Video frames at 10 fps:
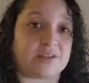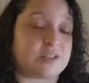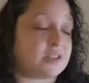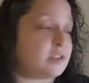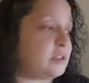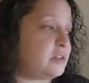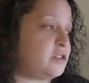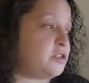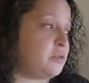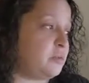This is an
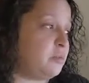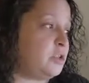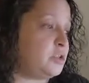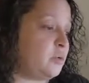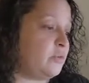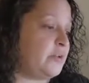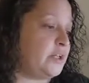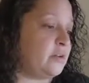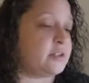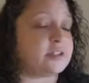extremely short
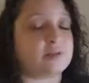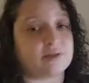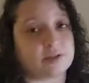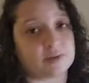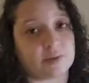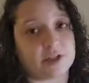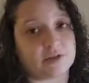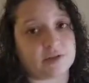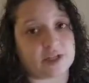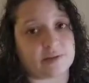video, and sometimes when I
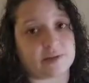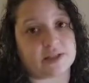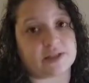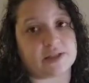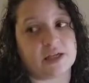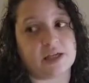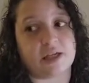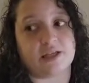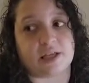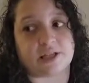do segments,
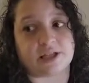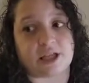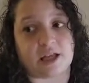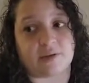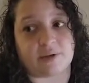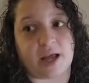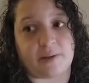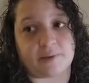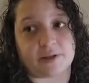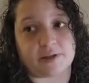that's exactly what
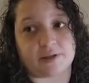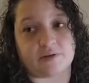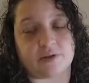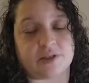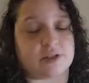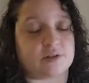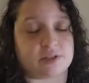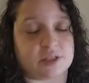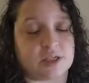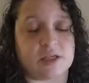happens, or a
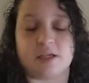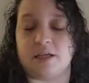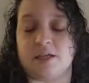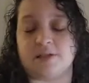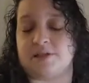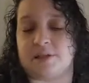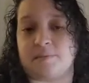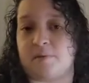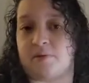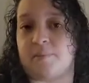series, is
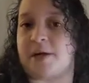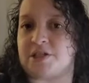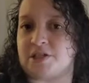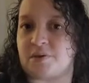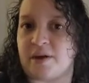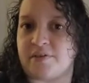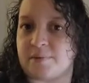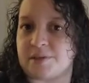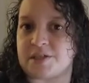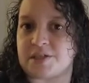some of them I just don't have
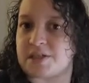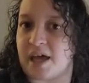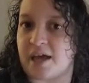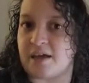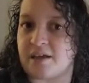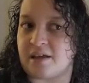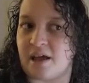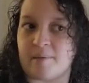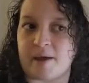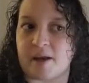that much to say
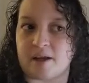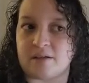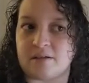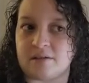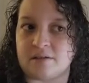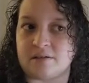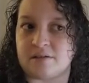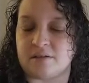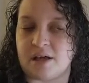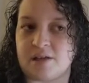about it,
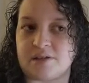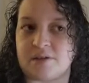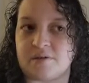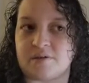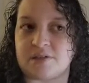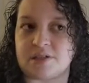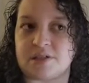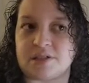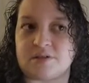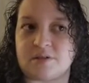and so it's
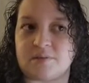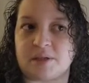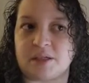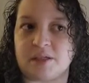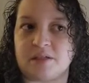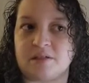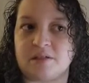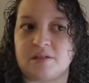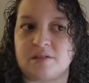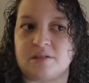just extremely
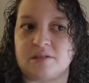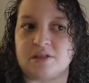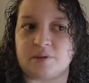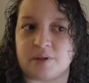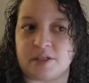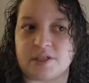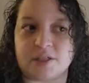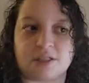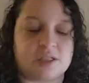short.